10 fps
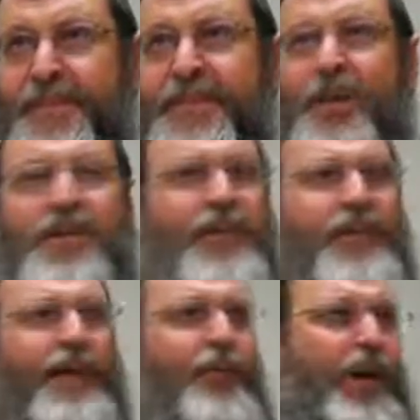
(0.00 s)
Don't tell
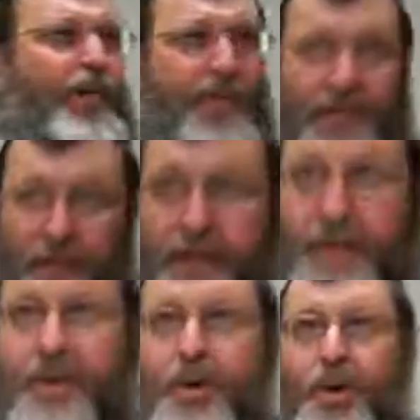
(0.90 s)
the Gaboim that, they'll get
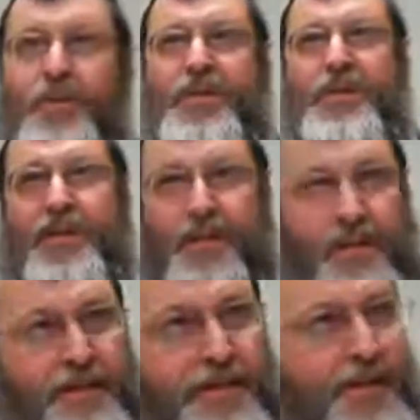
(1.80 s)
a bit nervous here, you know.